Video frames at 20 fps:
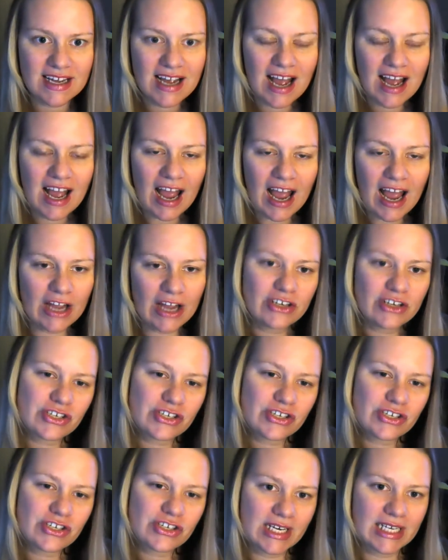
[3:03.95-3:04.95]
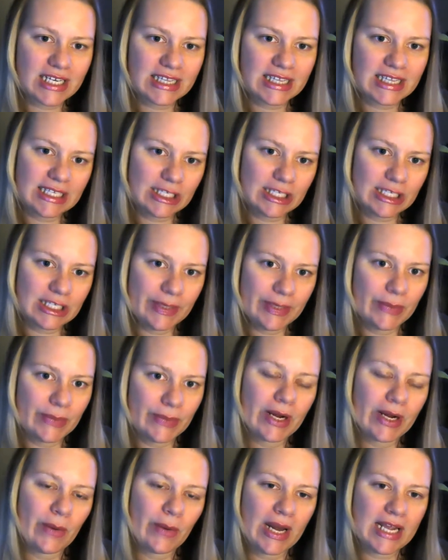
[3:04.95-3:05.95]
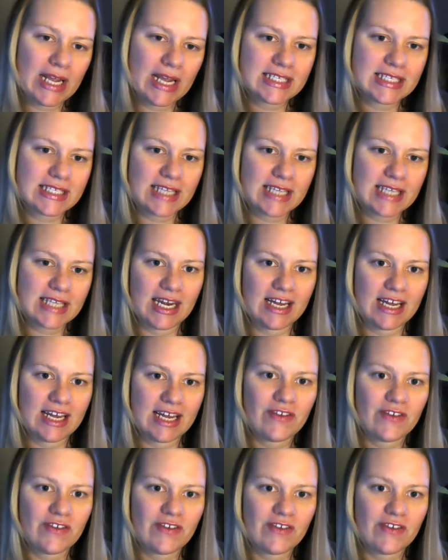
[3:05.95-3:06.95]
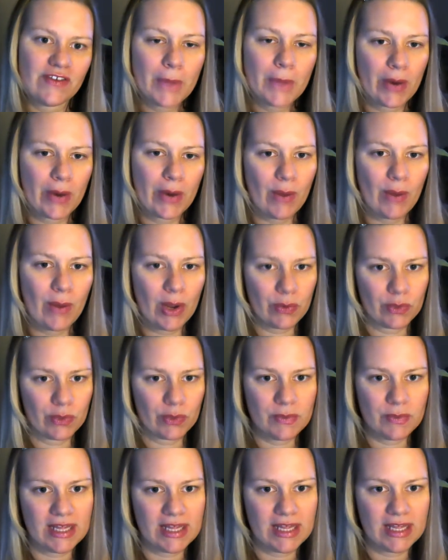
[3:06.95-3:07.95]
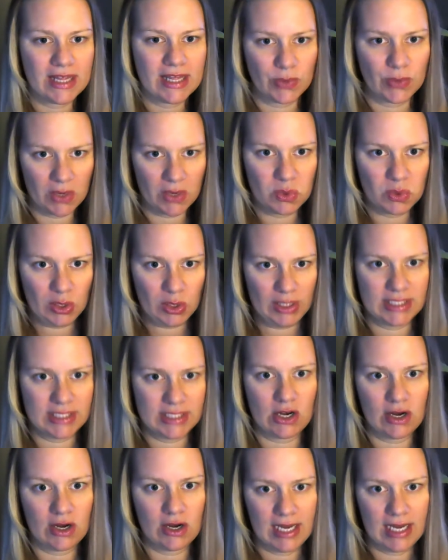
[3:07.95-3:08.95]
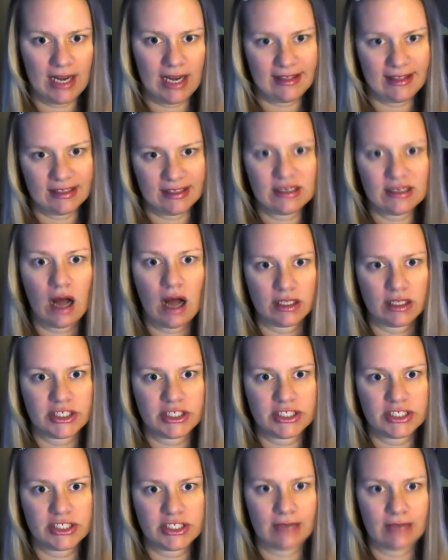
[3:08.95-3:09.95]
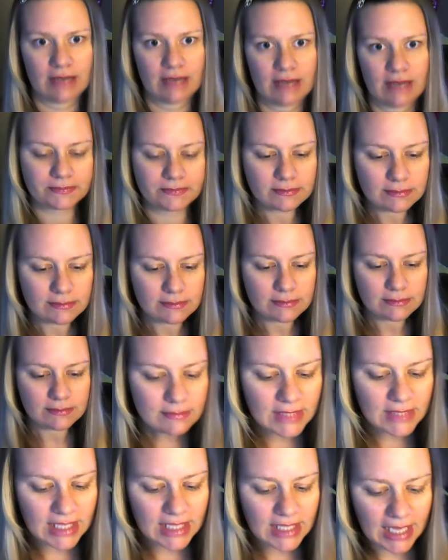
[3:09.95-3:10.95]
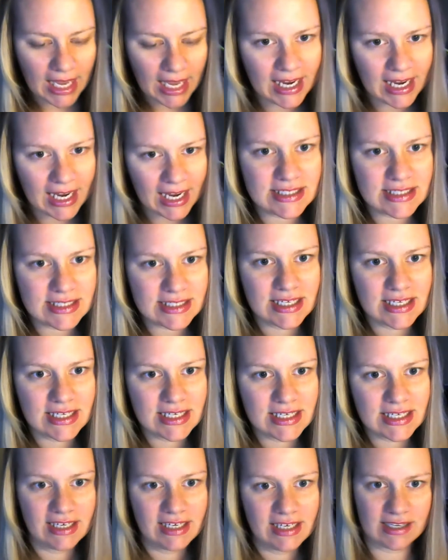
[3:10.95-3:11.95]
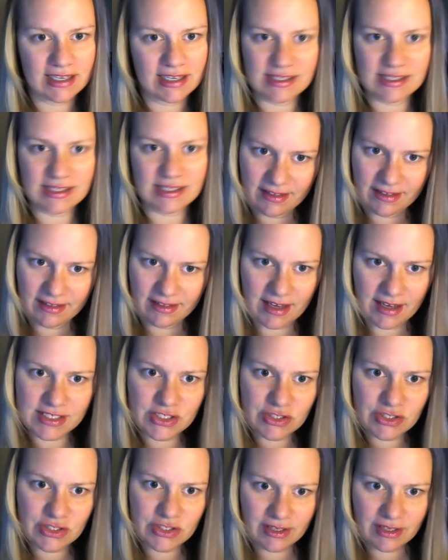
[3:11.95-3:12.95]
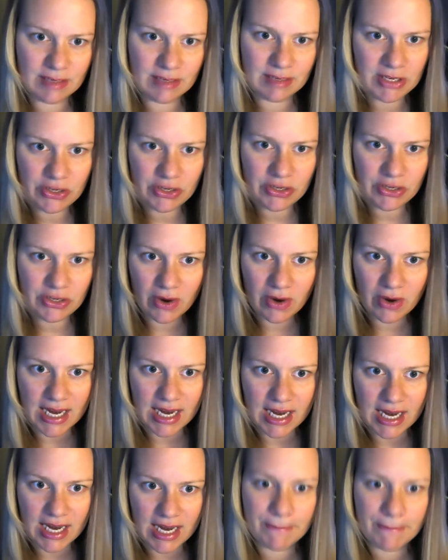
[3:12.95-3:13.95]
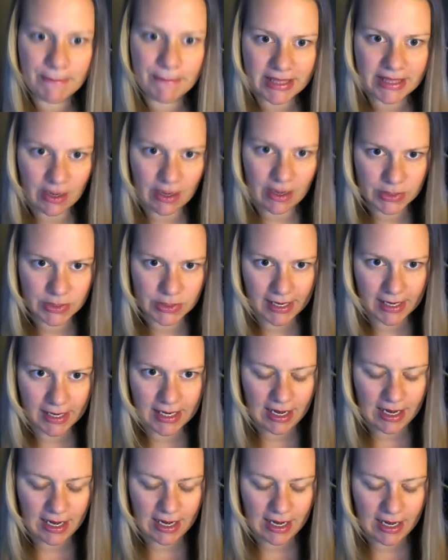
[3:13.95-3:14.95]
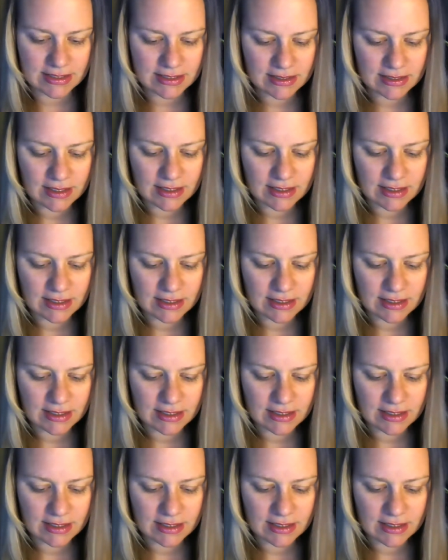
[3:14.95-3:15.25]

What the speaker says: I understood it a little bit when I went executive, but when I went Ruby, that's when I really started getting the knowledge down. And not saying that that's going to be your case, but that was my case.